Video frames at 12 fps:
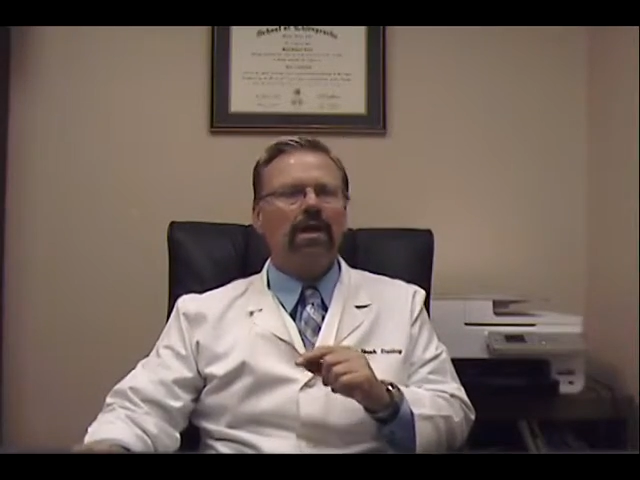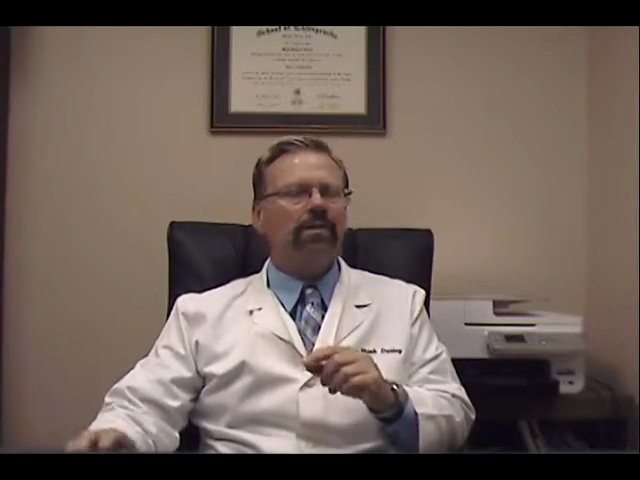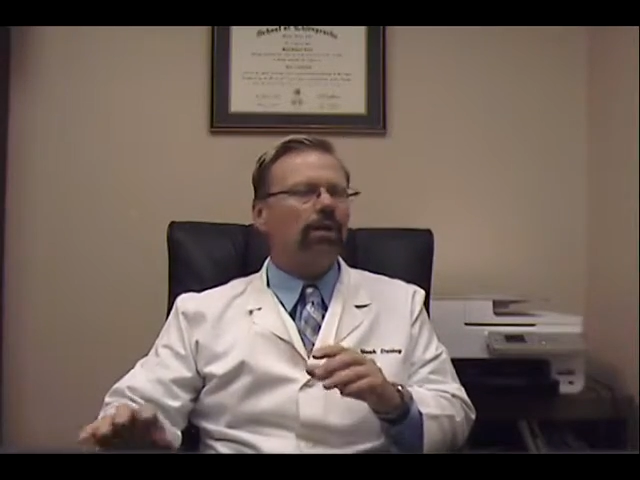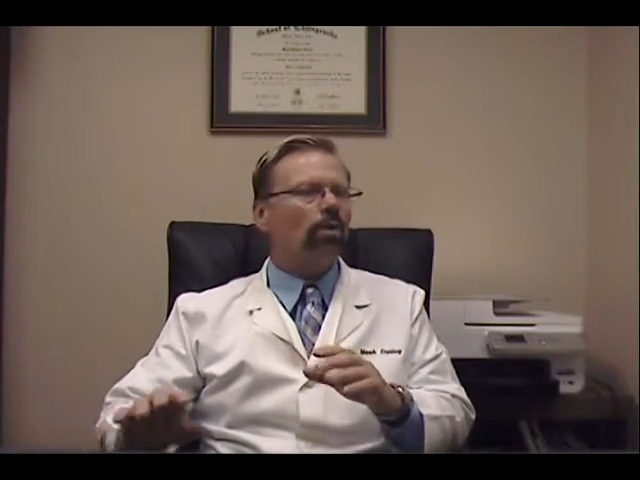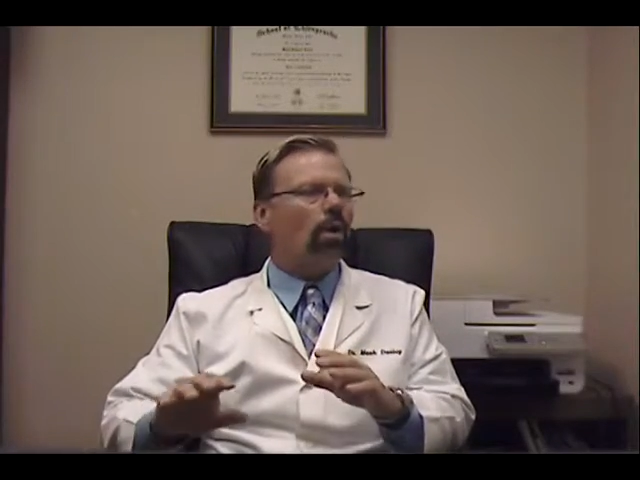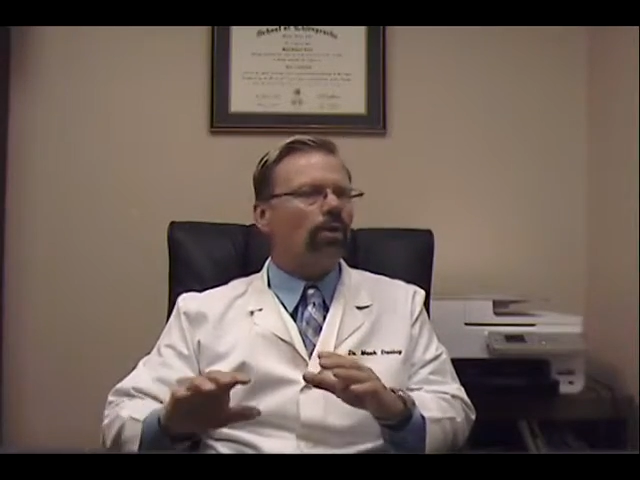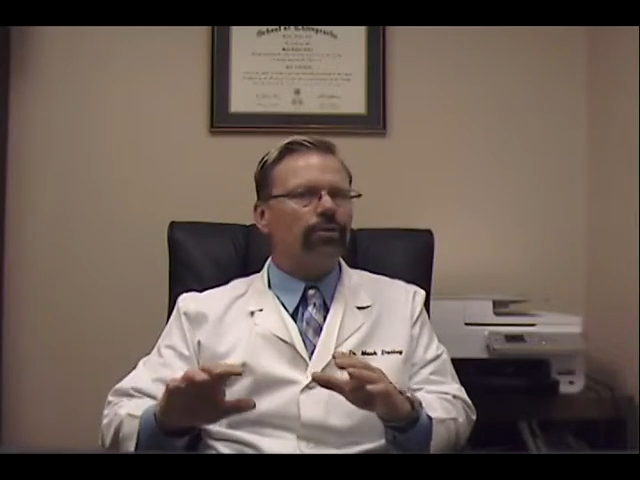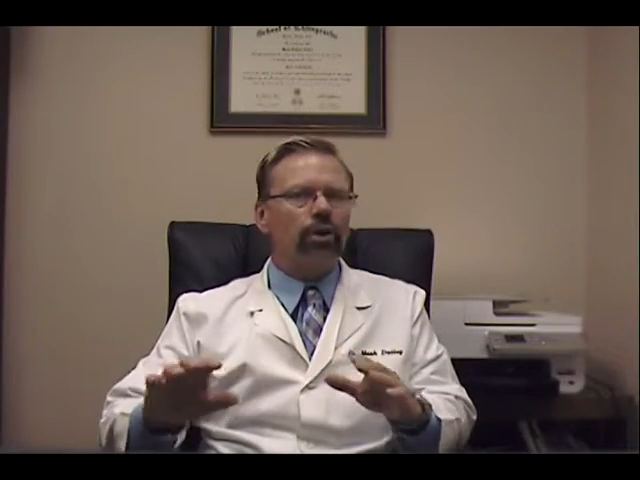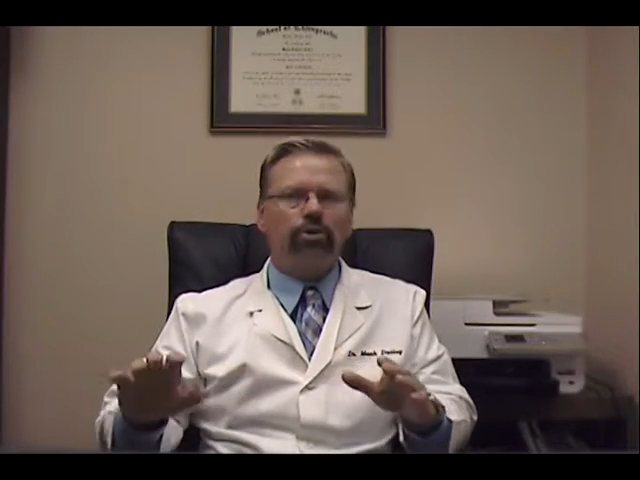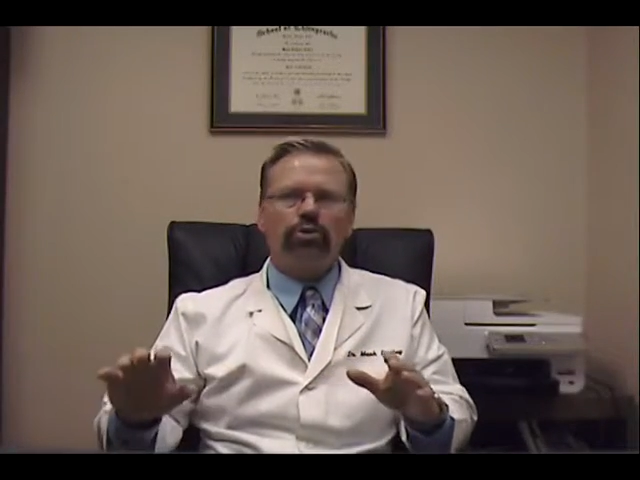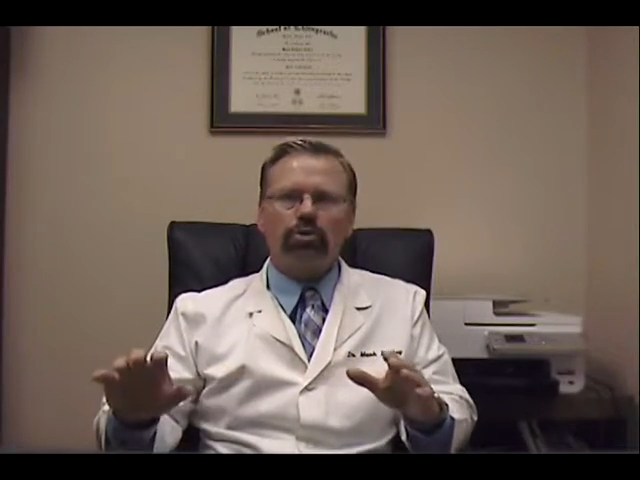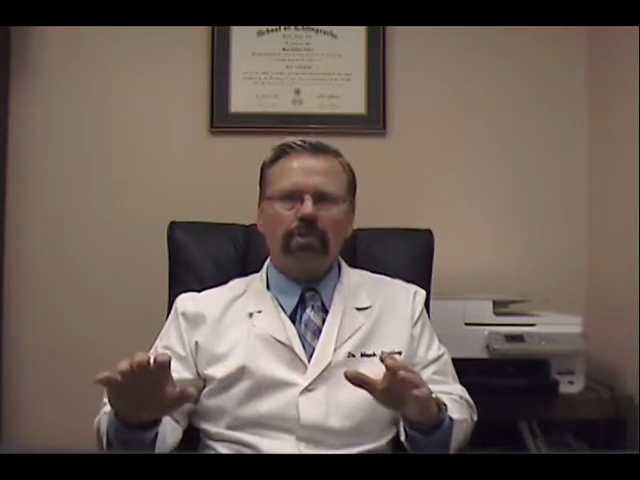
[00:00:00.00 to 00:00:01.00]
There are
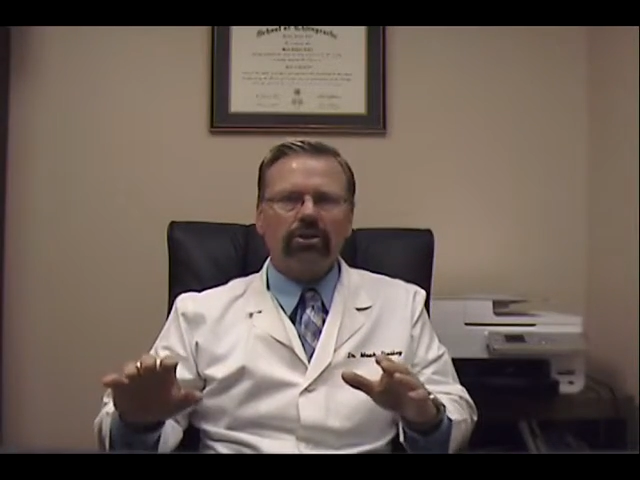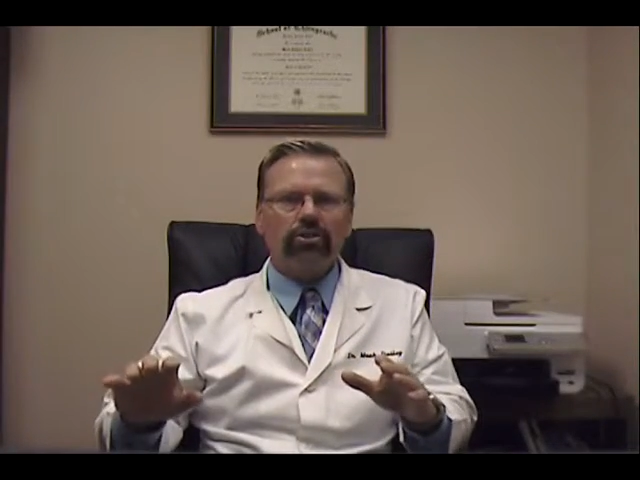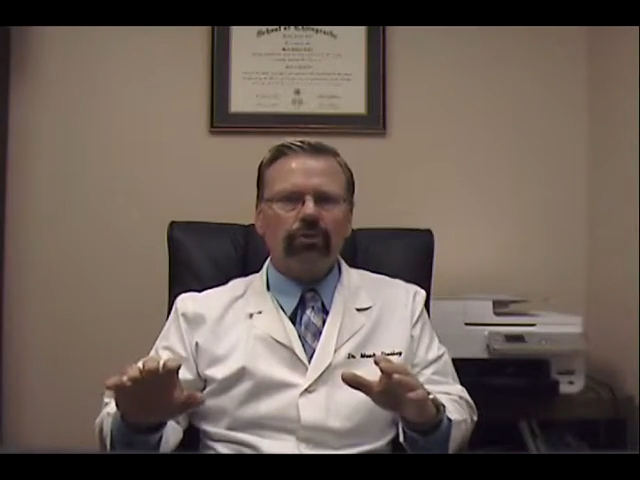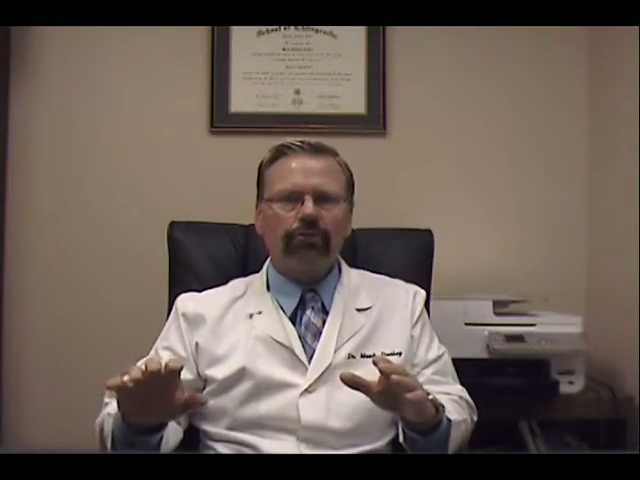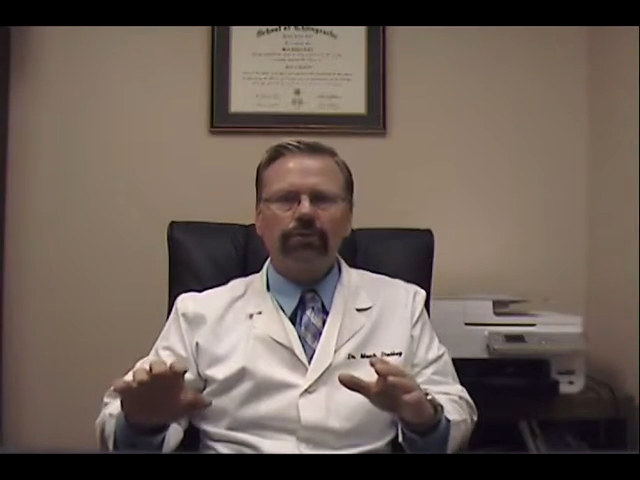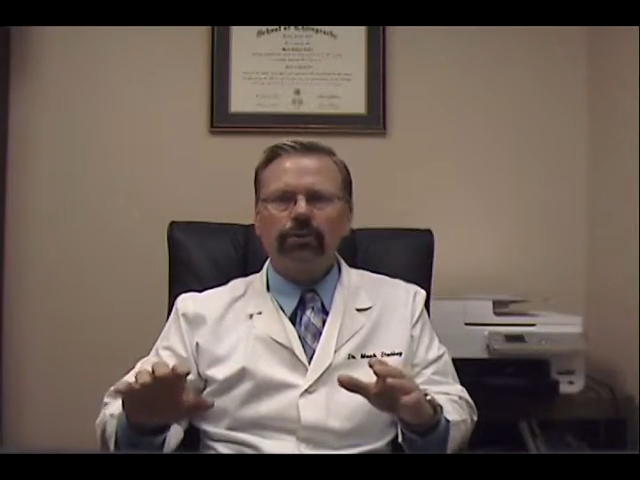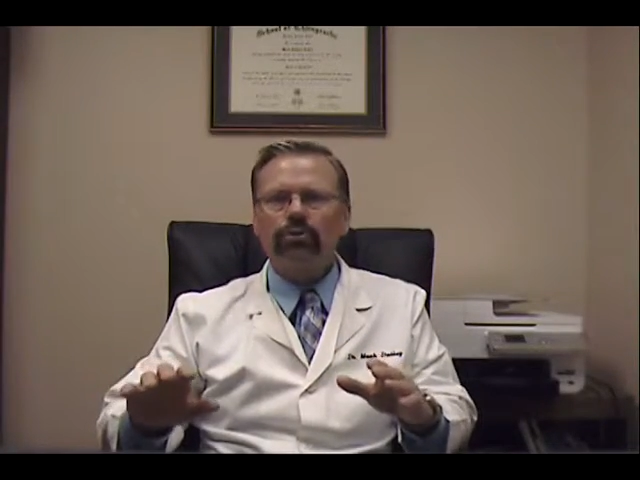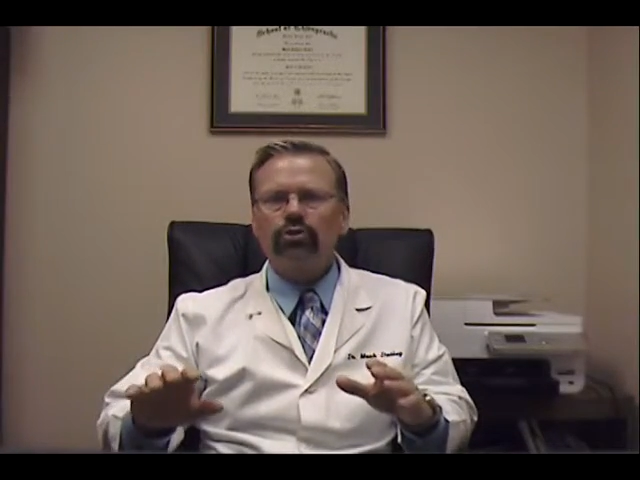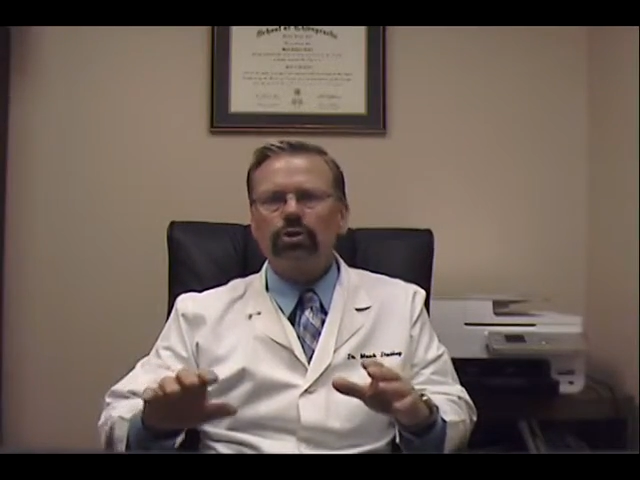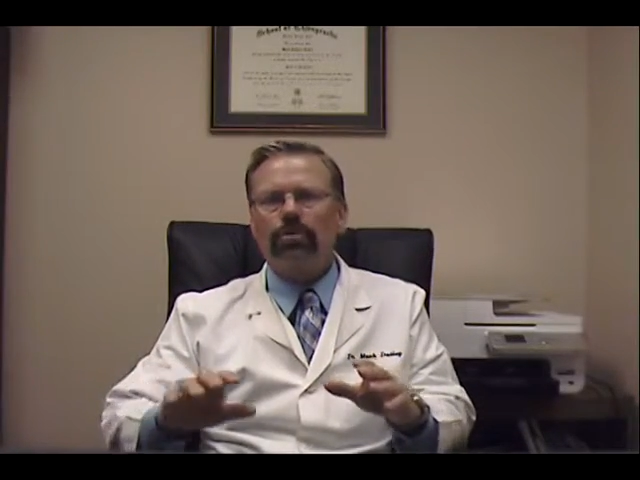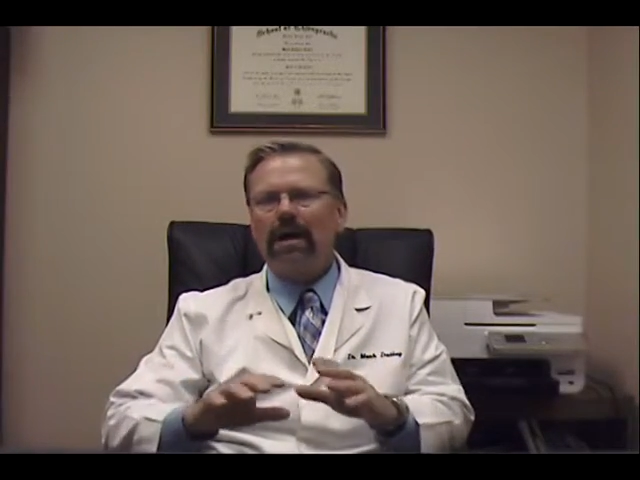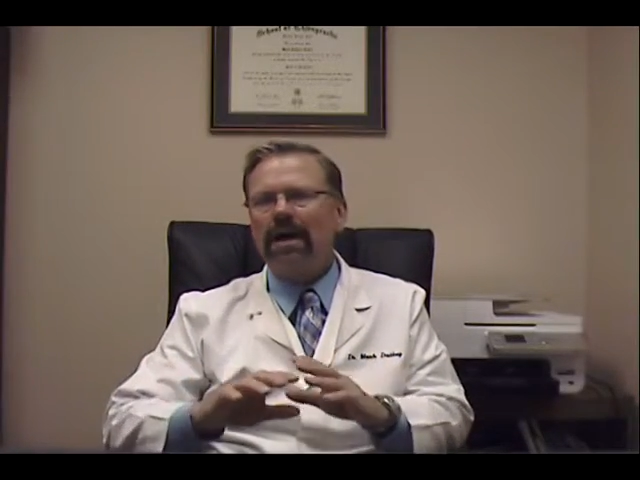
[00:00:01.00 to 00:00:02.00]
no special foods
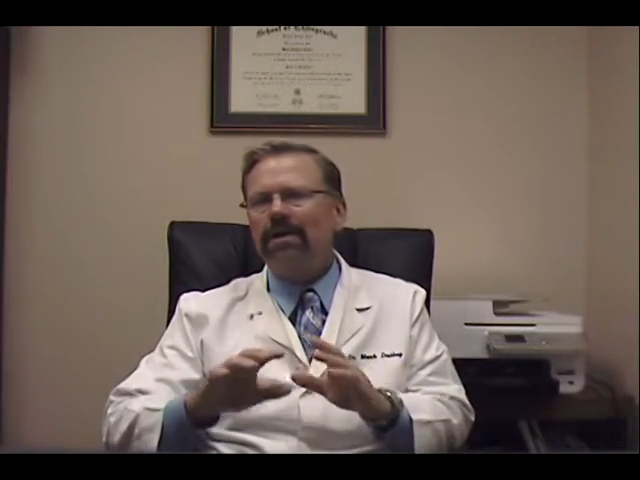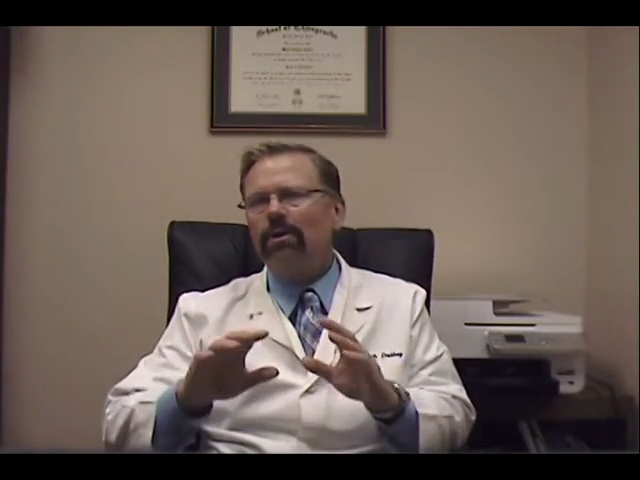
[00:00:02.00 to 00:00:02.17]
to buy,